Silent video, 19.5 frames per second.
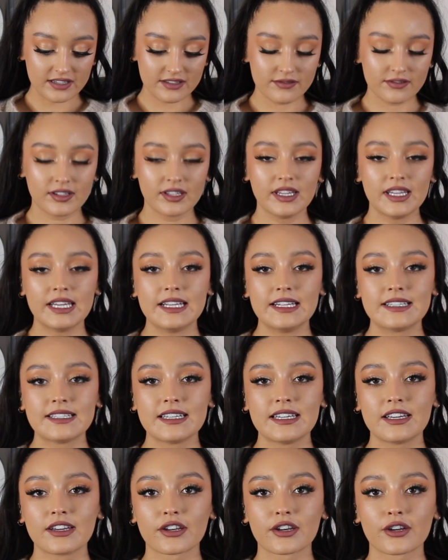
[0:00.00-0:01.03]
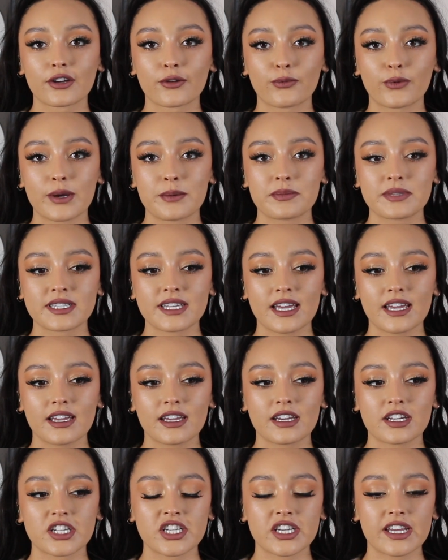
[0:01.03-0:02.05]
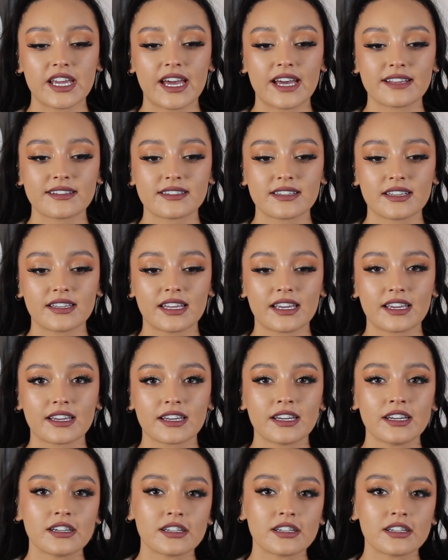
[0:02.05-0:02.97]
It's really easy on her website because she has it like